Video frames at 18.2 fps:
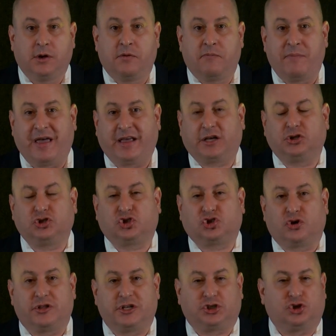making
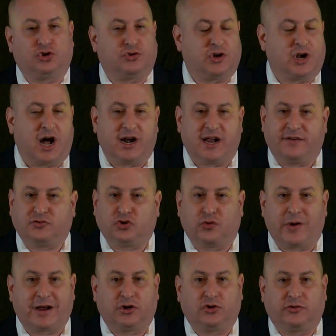sure that you do not have
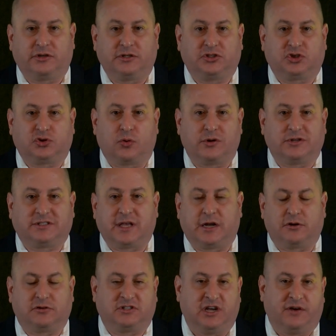directory stores
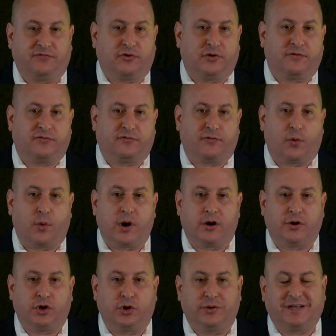that are different
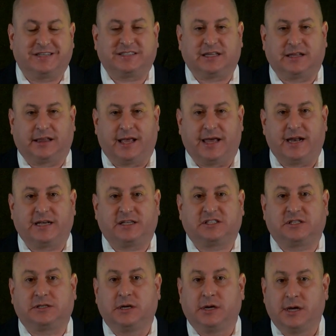for Unix and
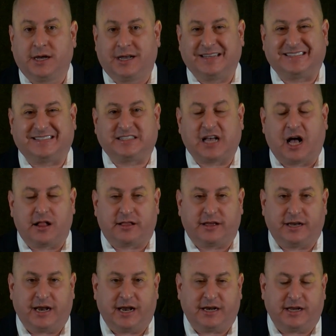Linux,
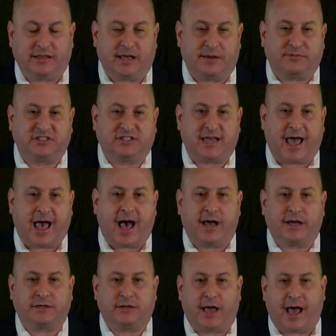consolidating them into
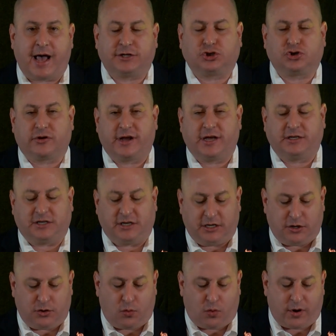Azure
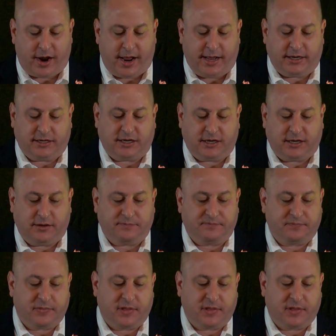AD or AD,